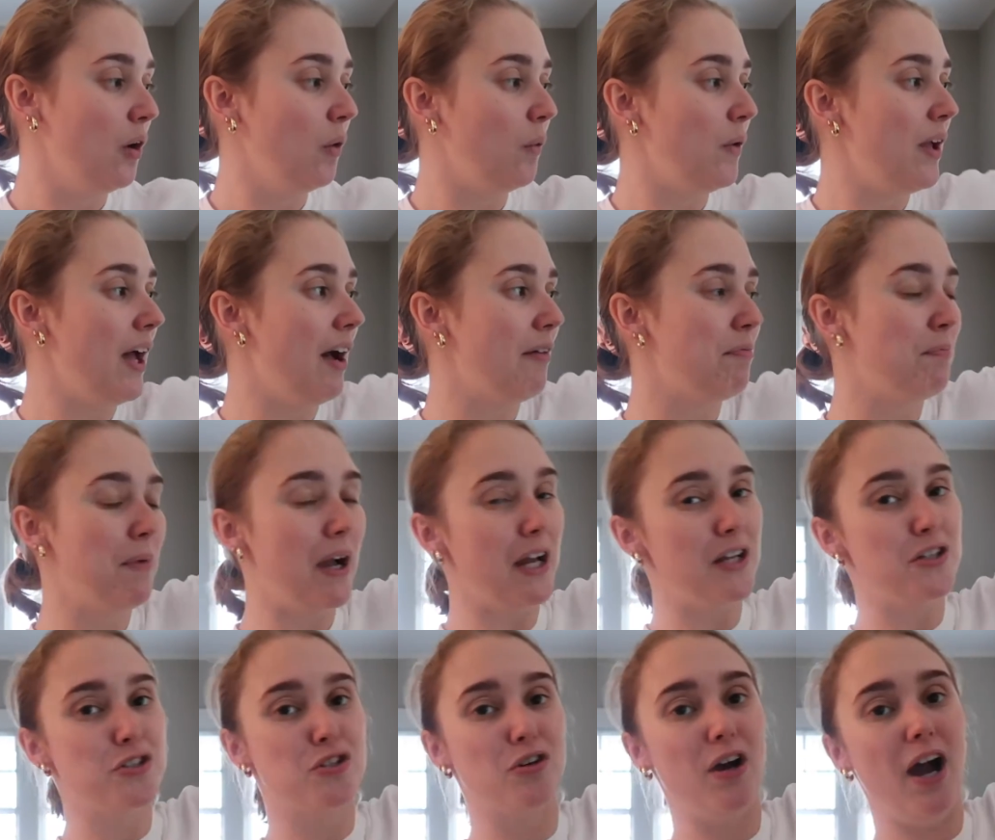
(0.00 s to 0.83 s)
we have
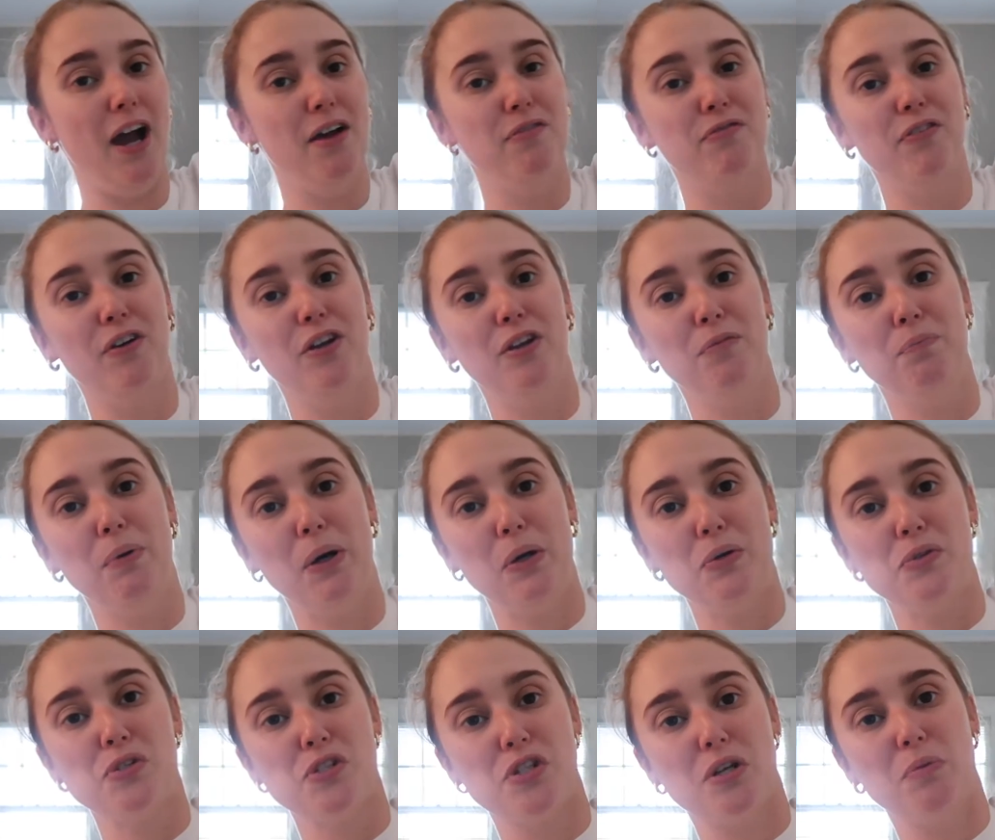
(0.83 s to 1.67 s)
my trifold
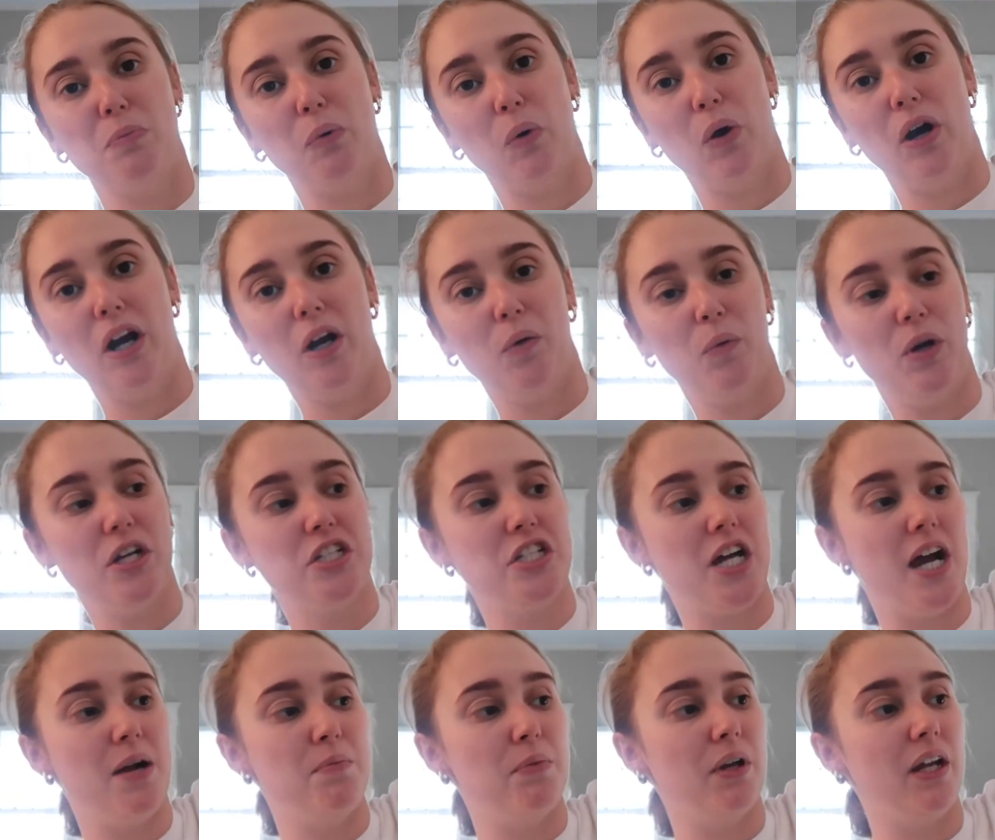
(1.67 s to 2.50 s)
poster board,
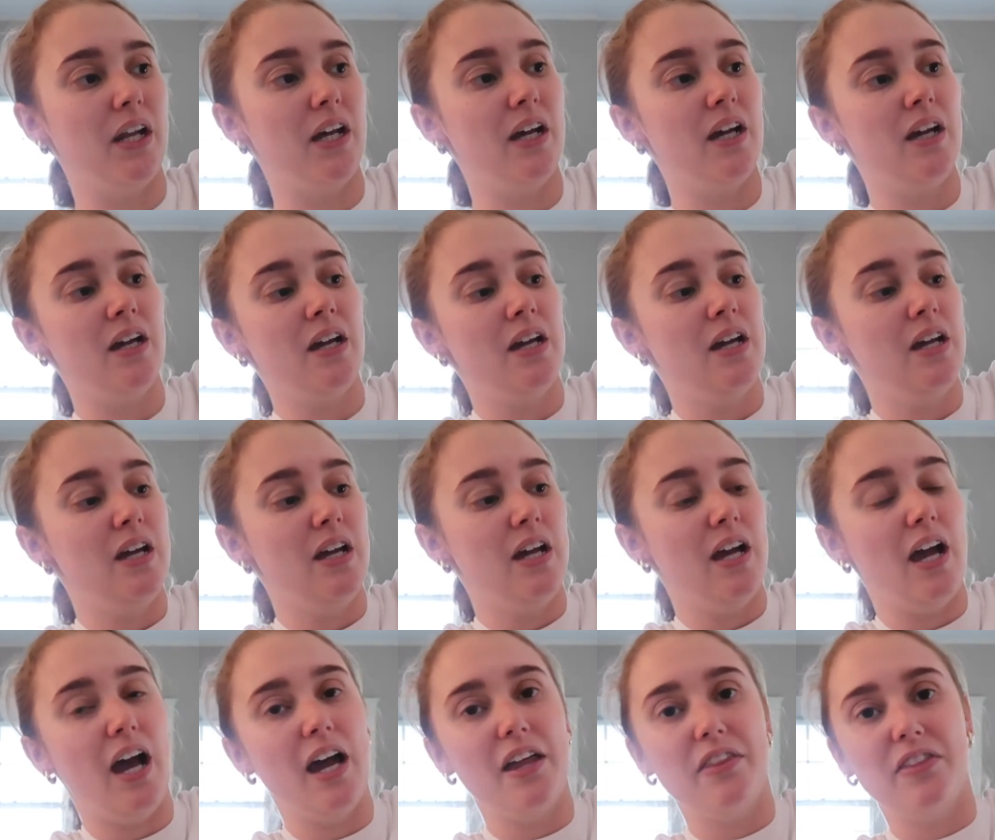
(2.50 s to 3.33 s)
which I'm gonna,
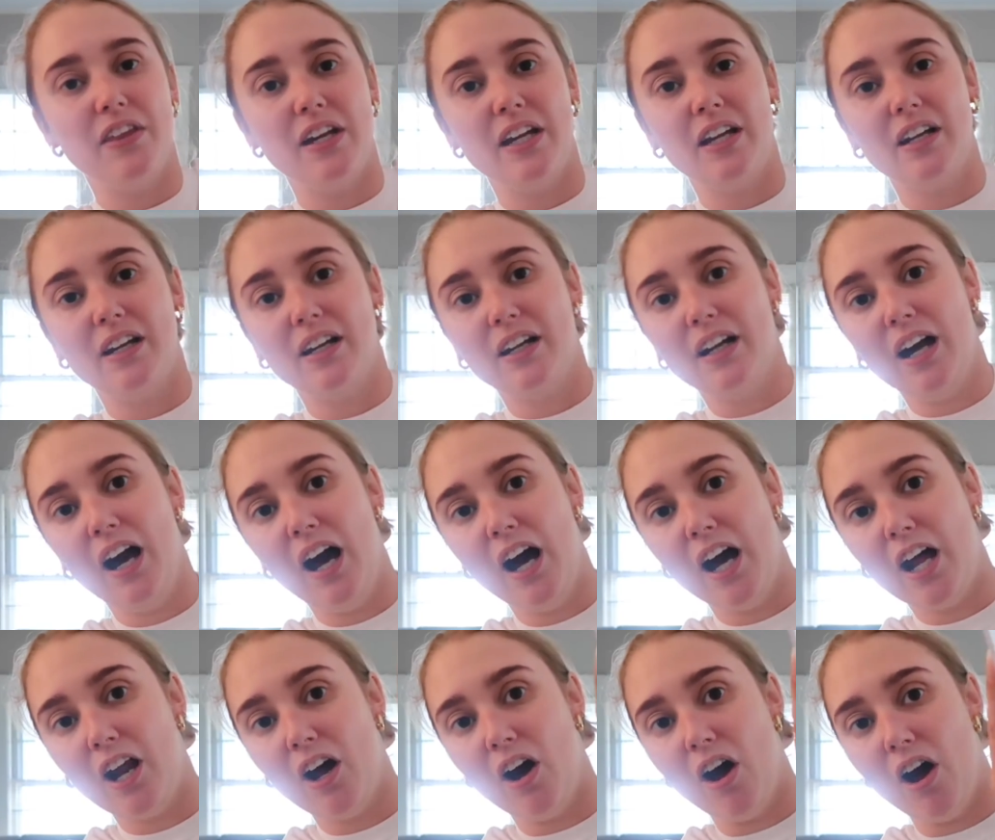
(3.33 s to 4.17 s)
I think,
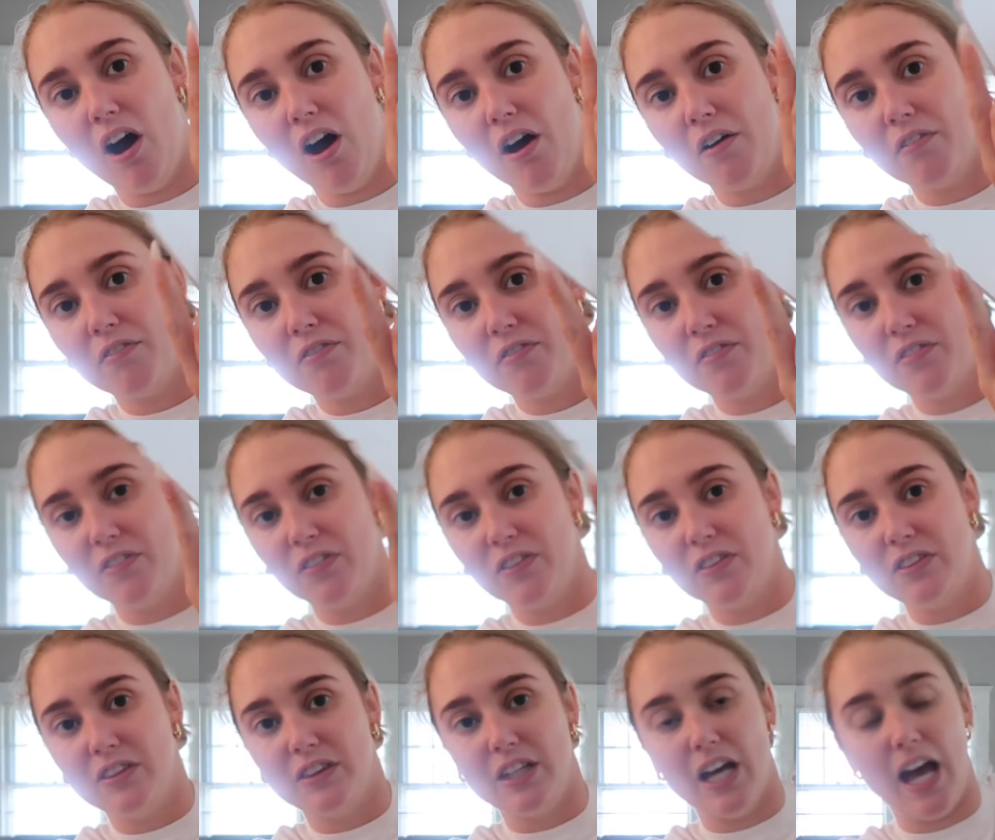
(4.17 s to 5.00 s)
cut off
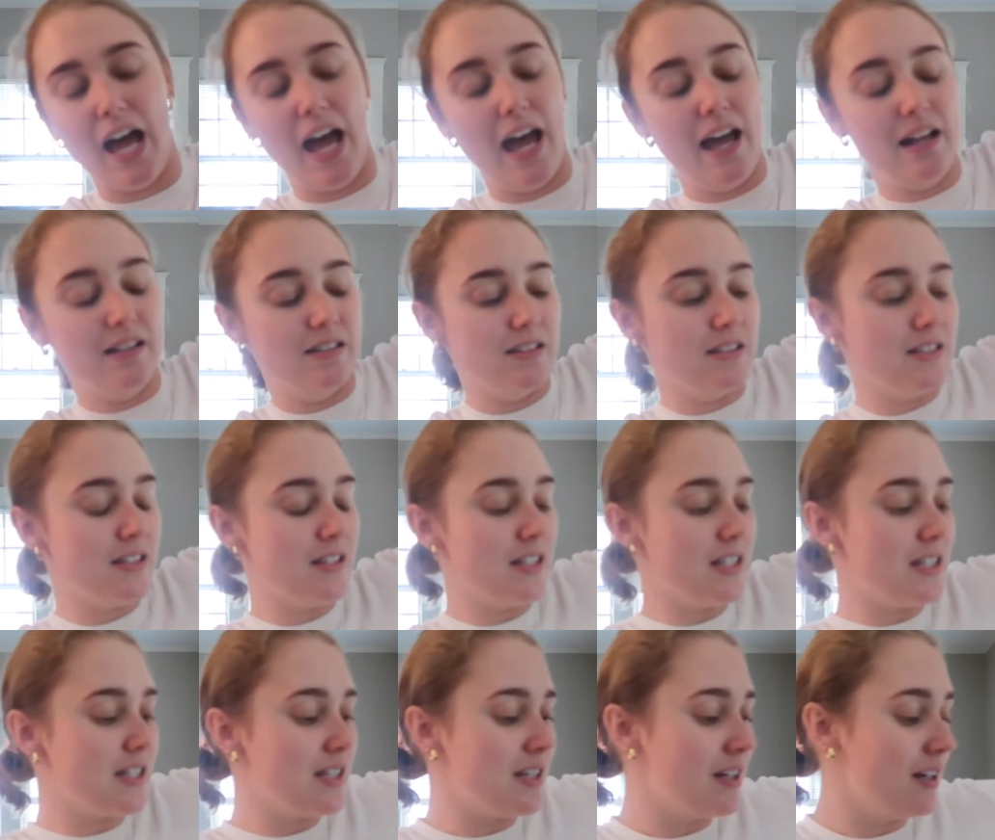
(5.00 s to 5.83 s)
the
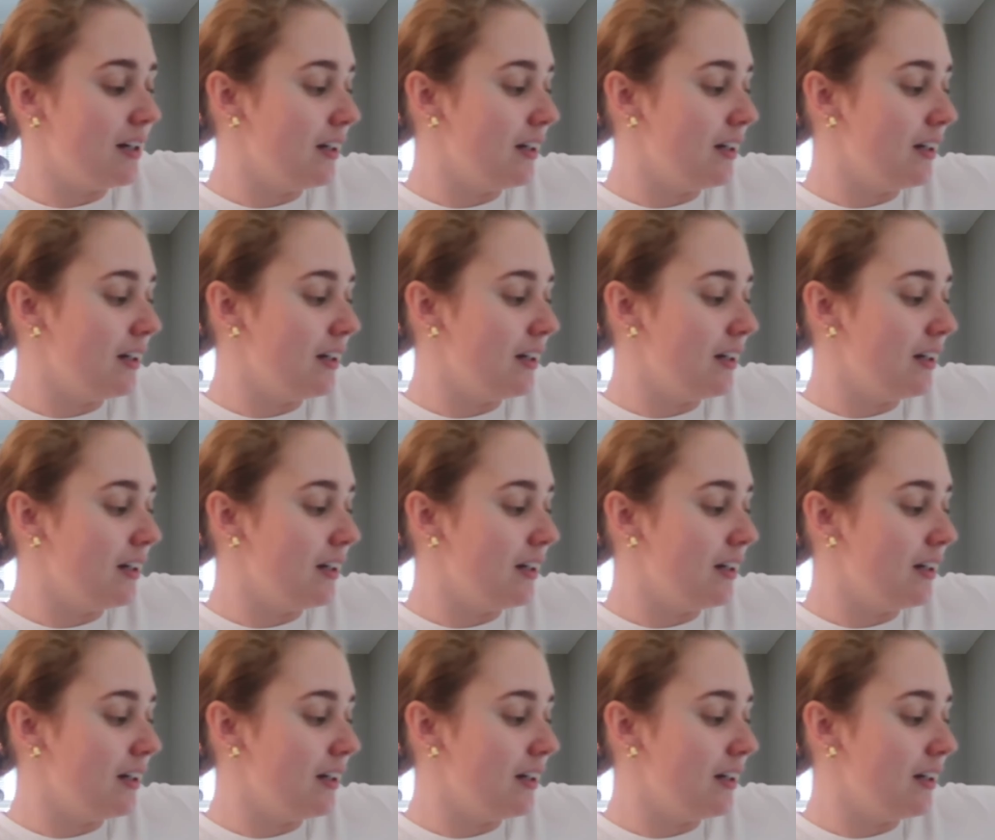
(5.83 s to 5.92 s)
ends.